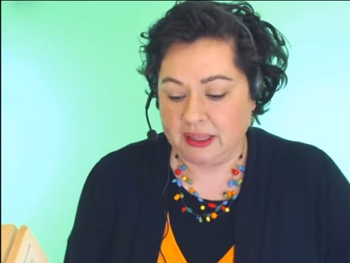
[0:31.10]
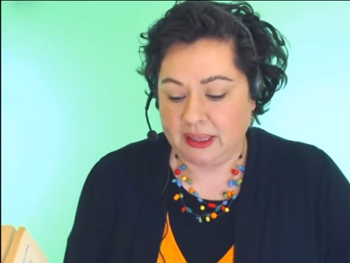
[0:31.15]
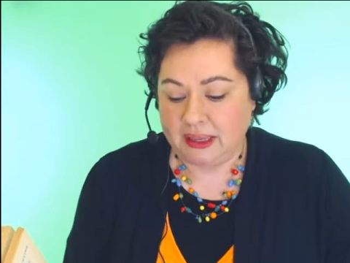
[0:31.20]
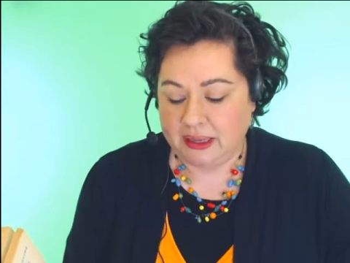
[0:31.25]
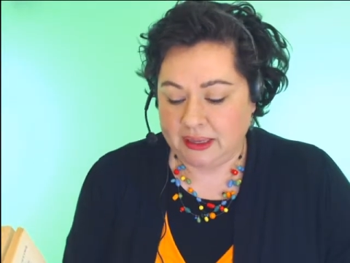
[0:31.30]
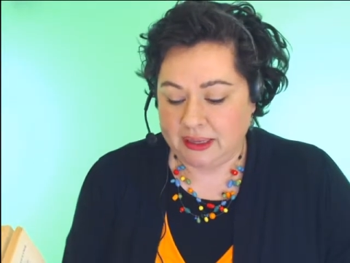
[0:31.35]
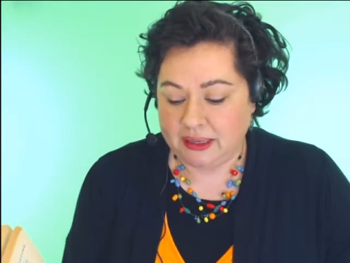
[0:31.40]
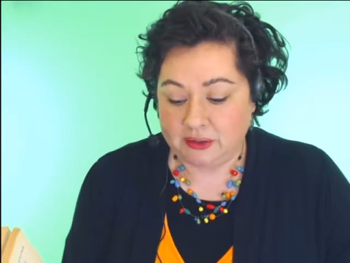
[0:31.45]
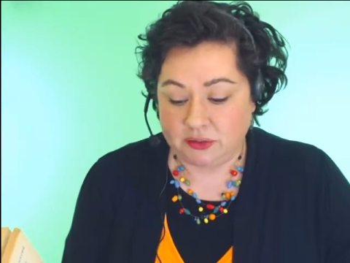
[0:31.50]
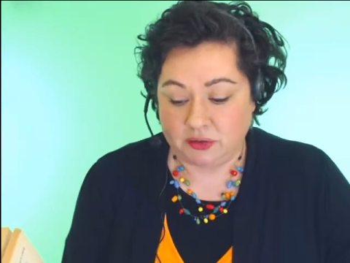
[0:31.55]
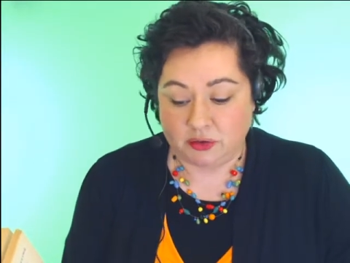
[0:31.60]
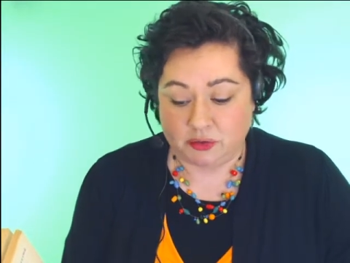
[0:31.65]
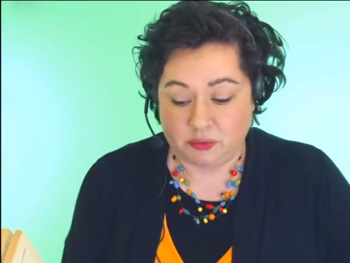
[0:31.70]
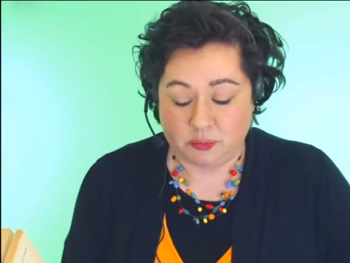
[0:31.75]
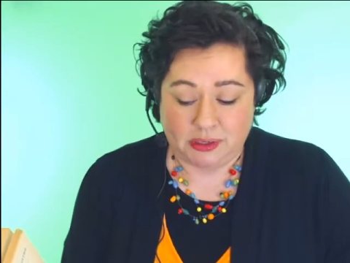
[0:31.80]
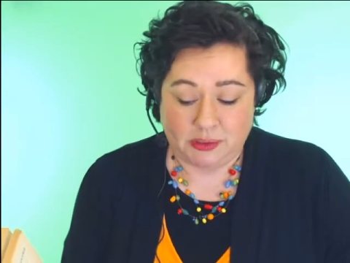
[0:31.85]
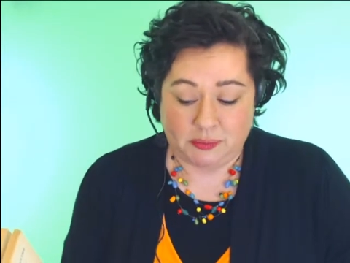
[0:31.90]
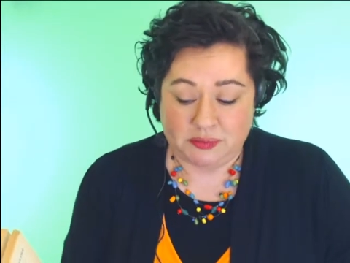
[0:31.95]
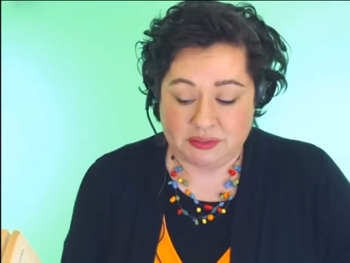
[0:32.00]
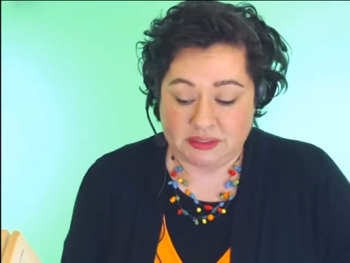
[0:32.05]
He had learned
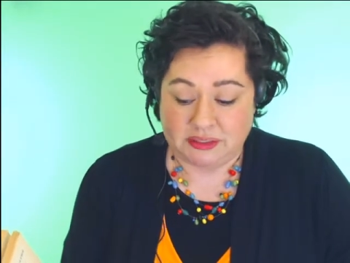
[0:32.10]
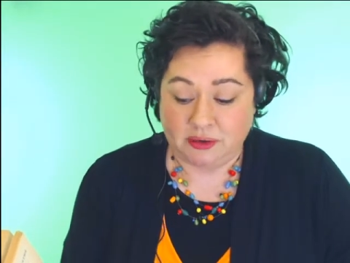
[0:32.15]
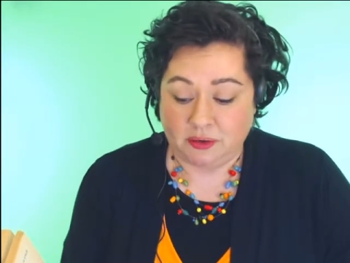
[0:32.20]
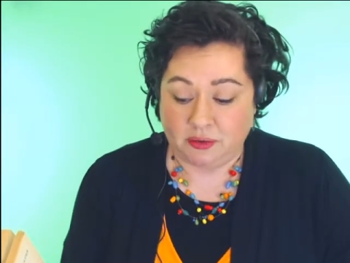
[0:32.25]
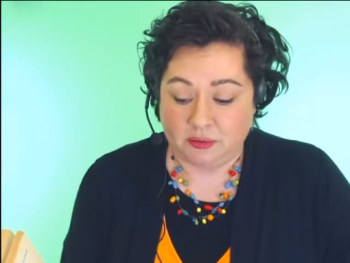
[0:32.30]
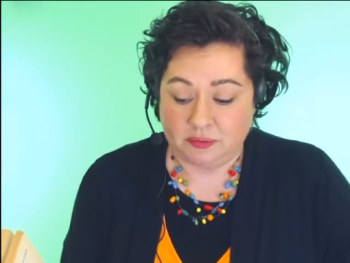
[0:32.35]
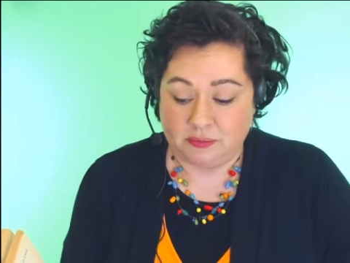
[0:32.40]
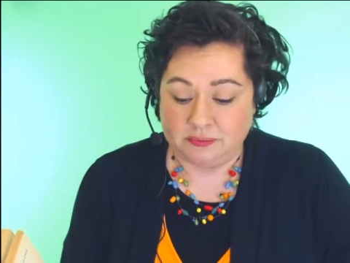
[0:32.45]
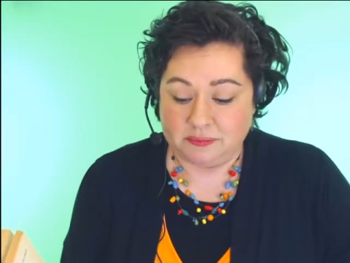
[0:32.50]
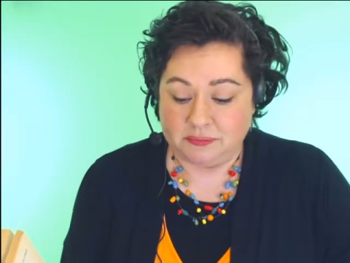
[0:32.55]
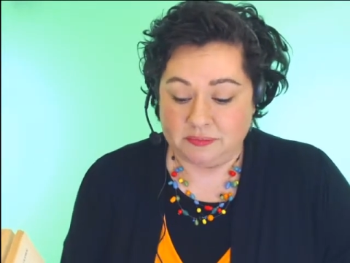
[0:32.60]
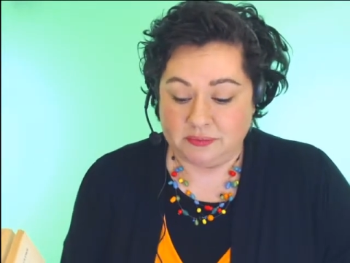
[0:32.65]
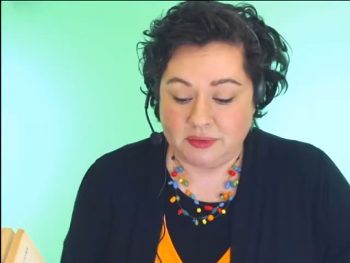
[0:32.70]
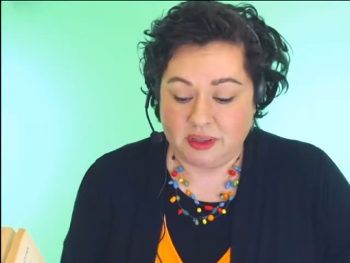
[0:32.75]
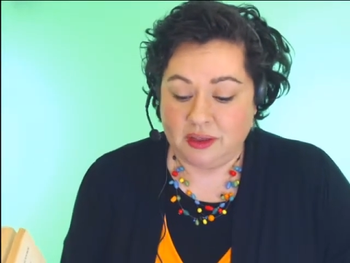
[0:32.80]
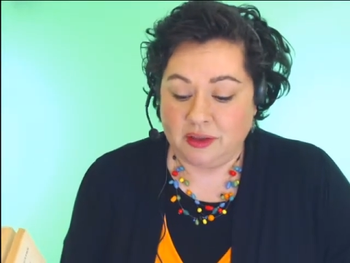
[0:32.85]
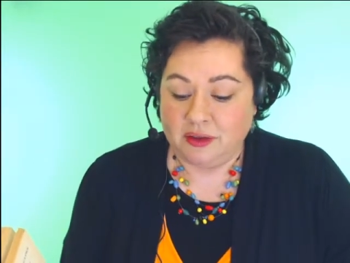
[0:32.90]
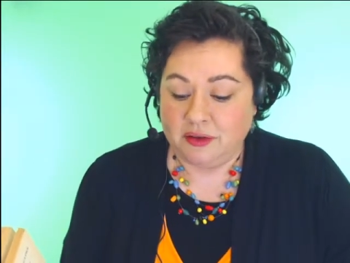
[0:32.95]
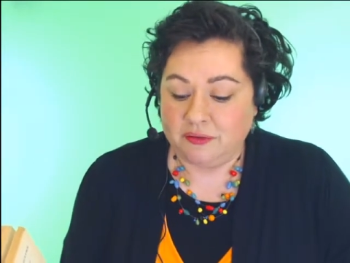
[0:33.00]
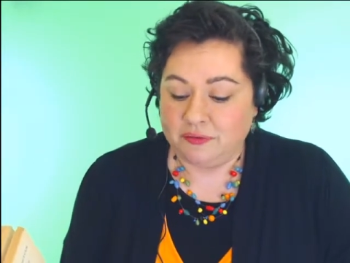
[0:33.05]
when he was little.
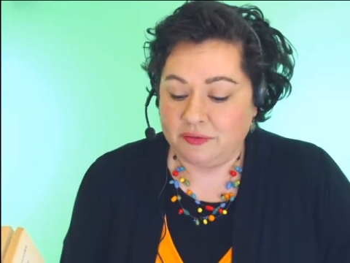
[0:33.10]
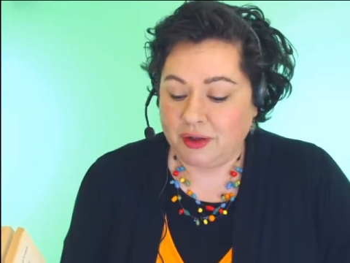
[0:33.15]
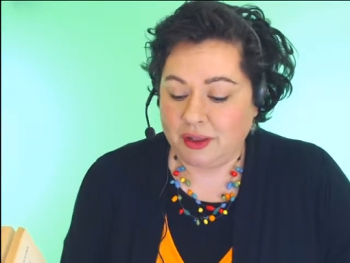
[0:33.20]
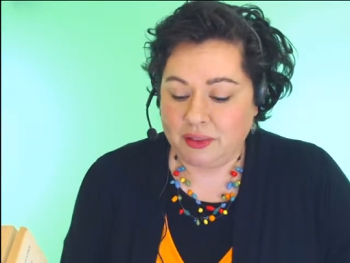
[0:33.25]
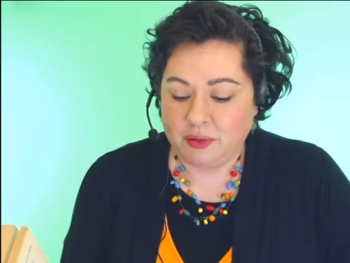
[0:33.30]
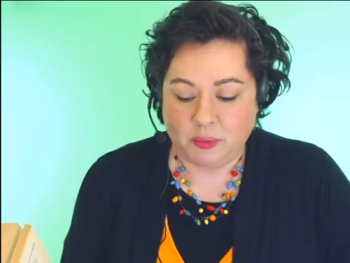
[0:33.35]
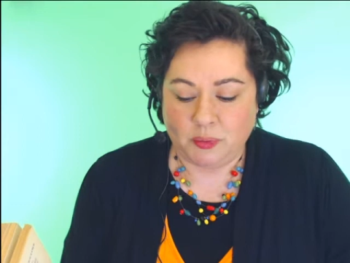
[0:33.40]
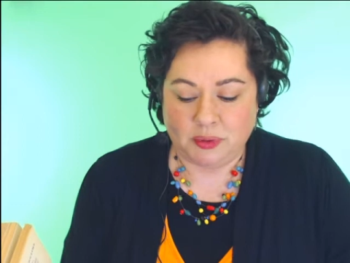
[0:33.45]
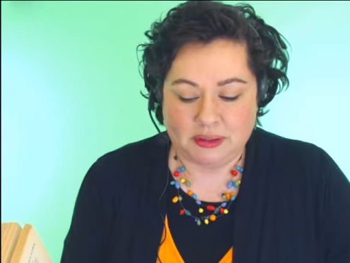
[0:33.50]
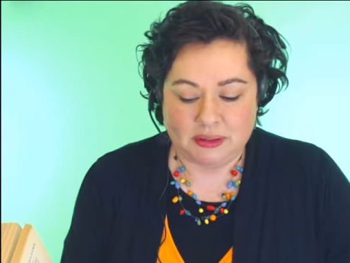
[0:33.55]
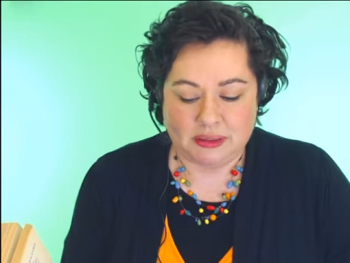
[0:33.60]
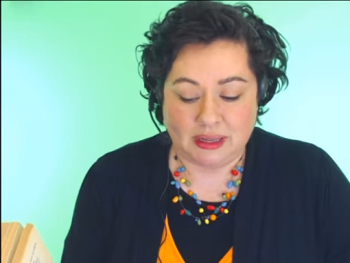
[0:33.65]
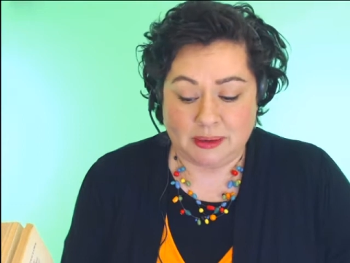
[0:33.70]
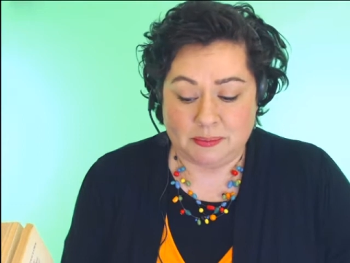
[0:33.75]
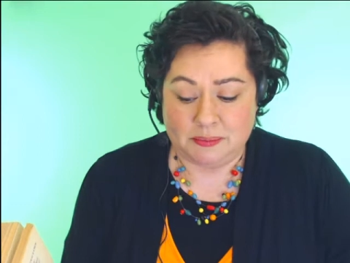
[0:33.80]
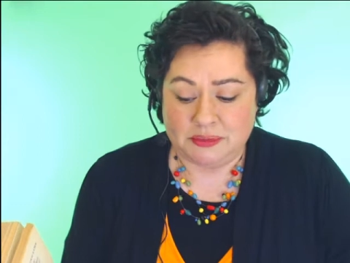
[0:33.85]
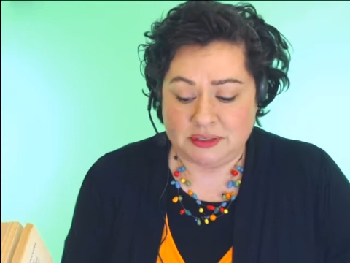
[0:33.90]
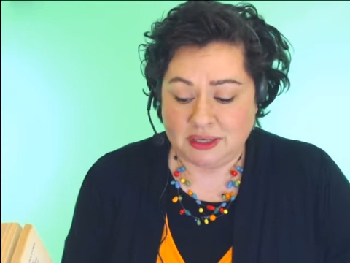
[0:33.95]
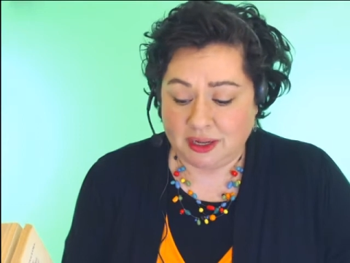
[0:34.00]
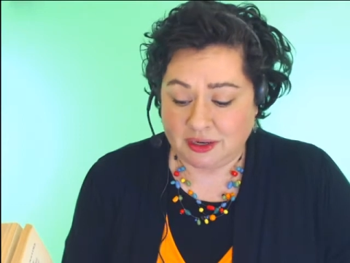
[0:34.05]
Father wouldn't let
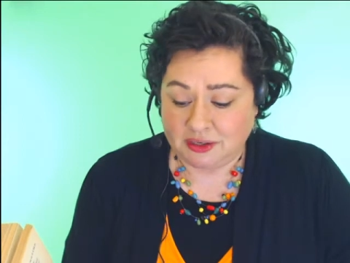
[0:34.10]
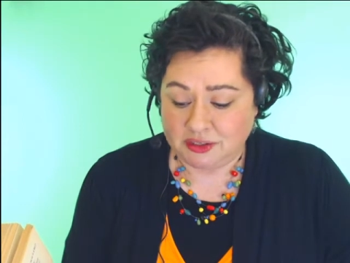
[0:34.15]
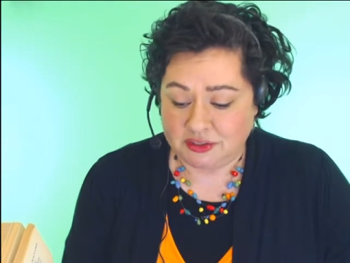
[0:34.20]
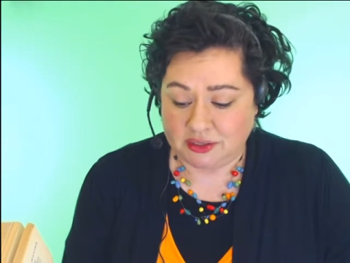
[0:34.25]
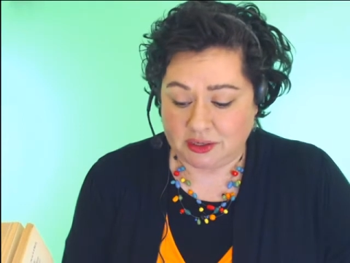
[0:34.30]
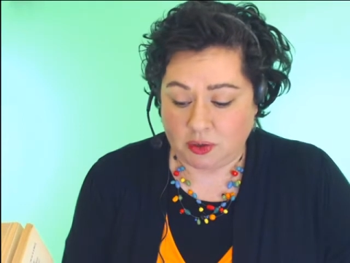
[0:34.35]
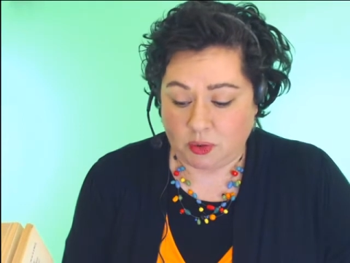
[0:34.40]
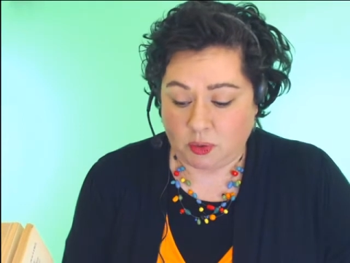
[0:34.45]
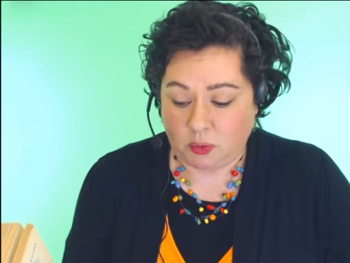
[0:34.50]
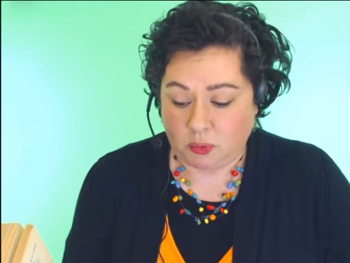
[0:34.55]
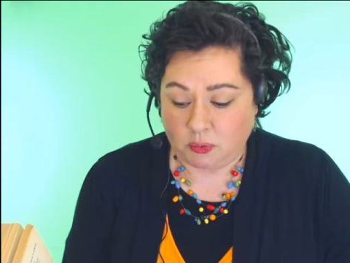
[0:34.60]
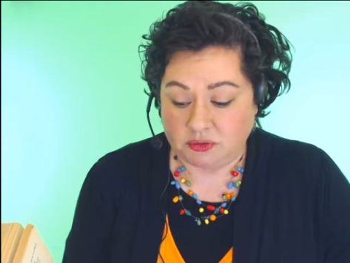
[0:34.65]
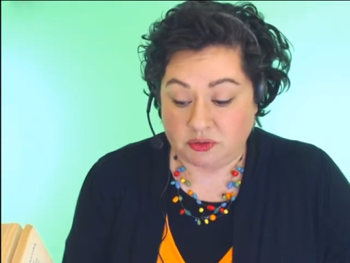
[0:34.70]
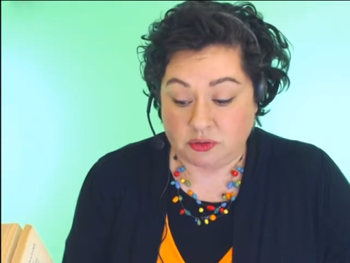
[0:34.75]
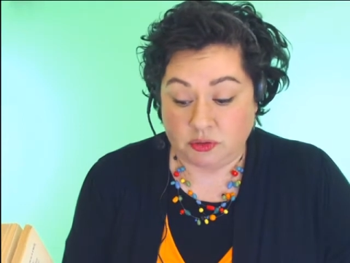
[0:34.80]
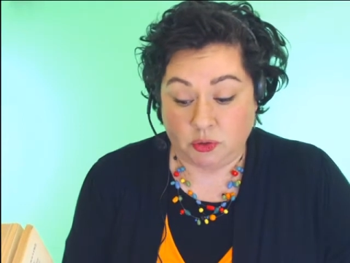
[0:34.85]
him touch the colts,